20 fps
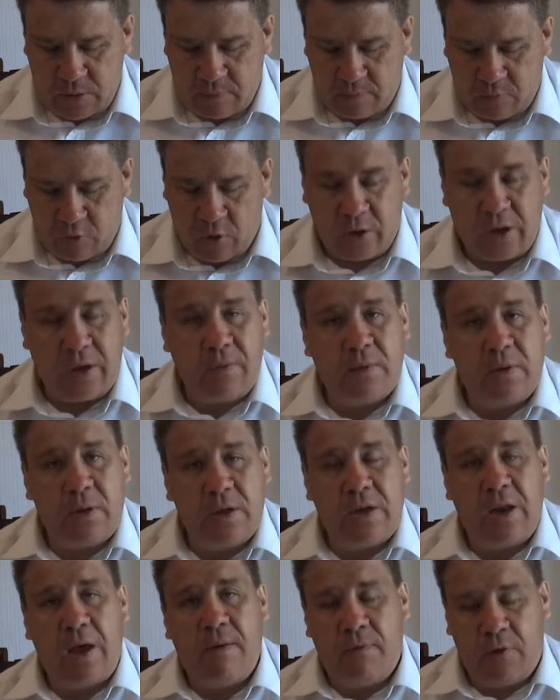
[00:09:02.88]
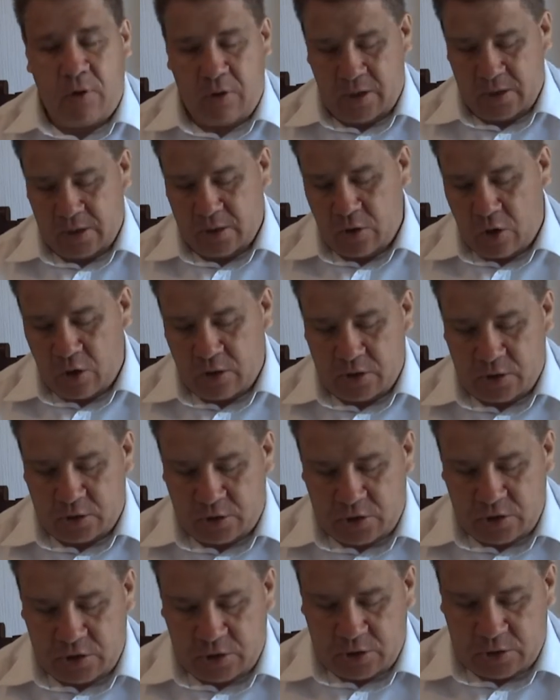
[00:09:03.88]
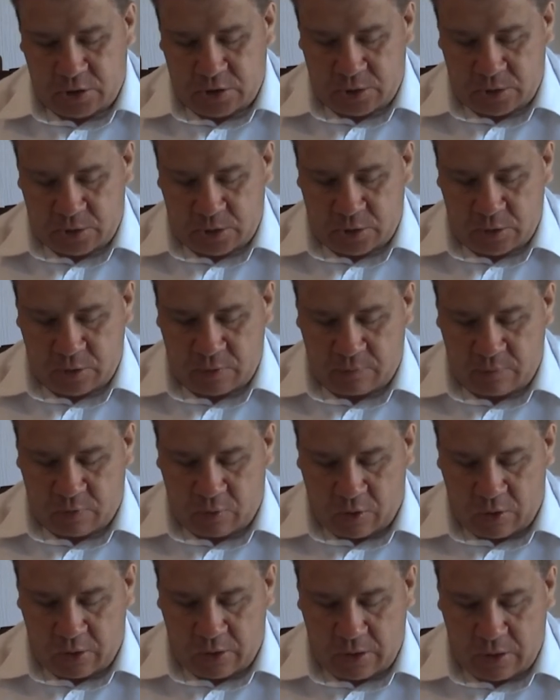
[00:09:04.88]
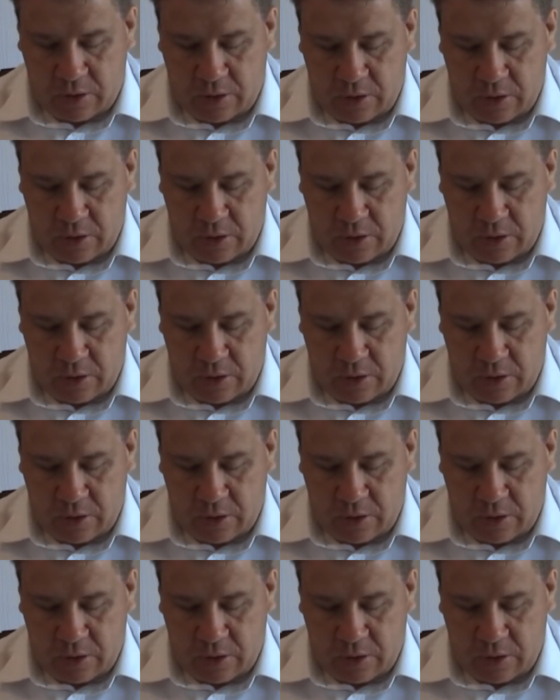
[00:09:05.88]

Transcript: of God, even the devil acknowledged Jesus is the Son of God.